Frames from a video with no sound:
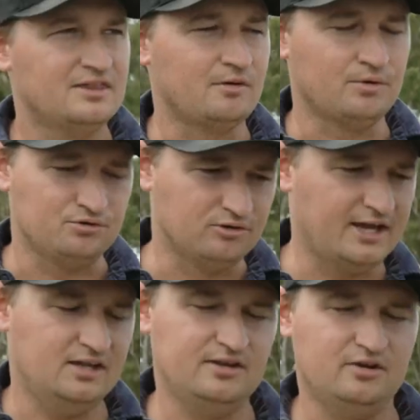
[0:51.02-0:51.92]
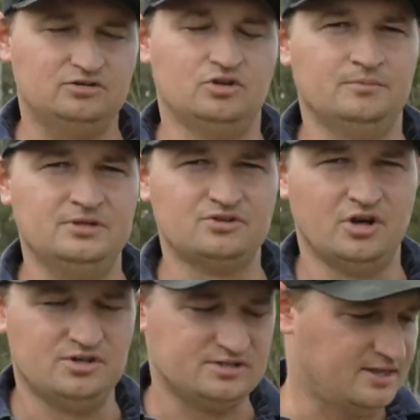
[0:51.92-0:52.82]
They were great at their autonomy
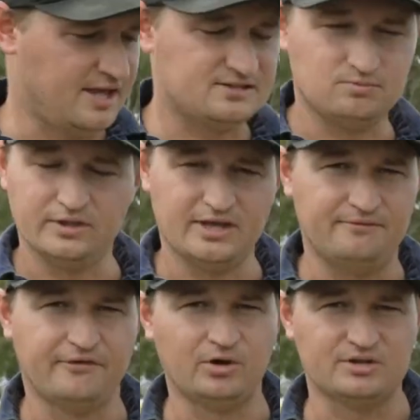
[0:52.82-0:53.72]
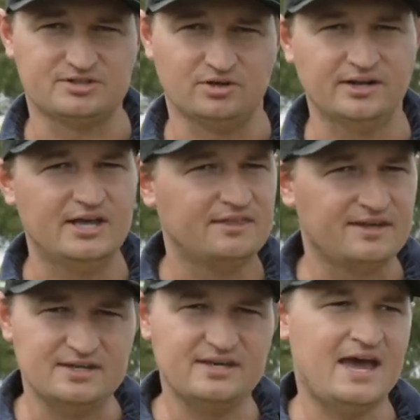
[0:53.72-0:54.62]
drones, that's what they focused on.
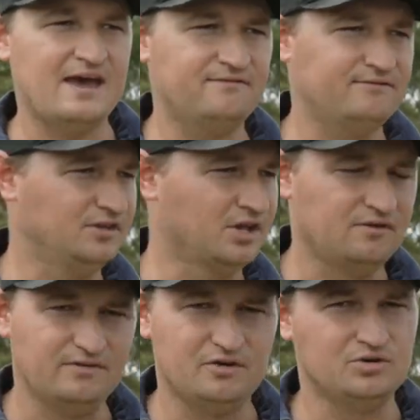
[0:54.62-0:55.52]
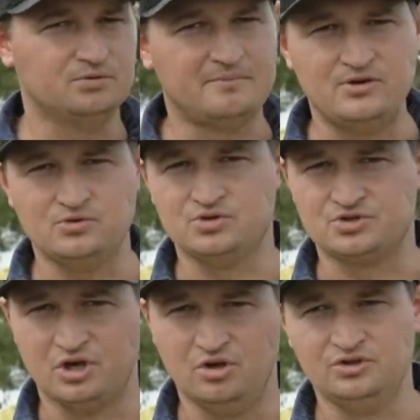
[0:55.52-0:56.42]
They didn't have, you know, very good manual
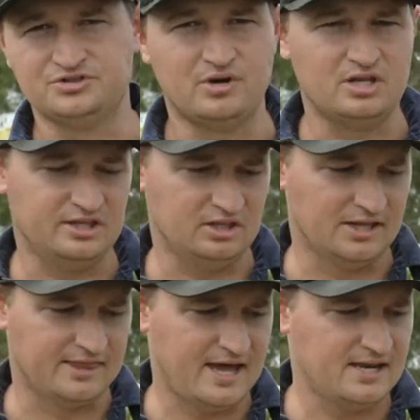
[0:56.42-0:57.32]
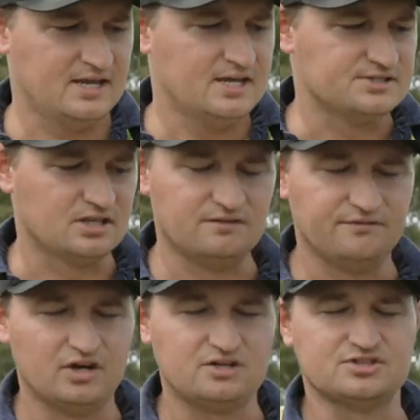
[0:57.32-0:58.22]
controllers or anything like that, so they
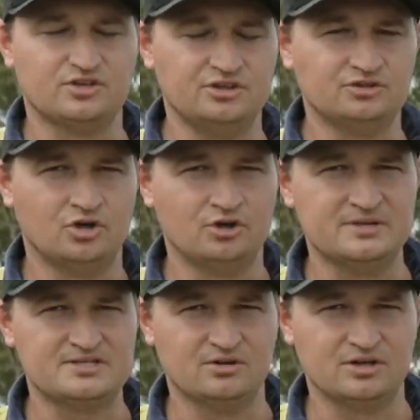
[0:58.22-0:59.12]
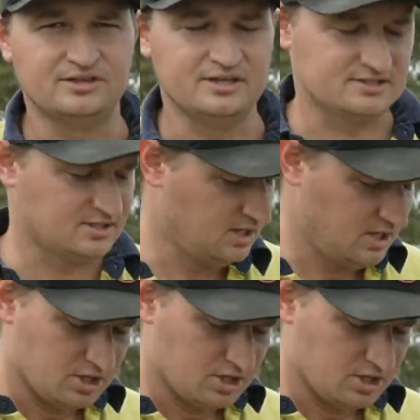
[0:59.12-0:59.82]
focused on the autonomy side of things.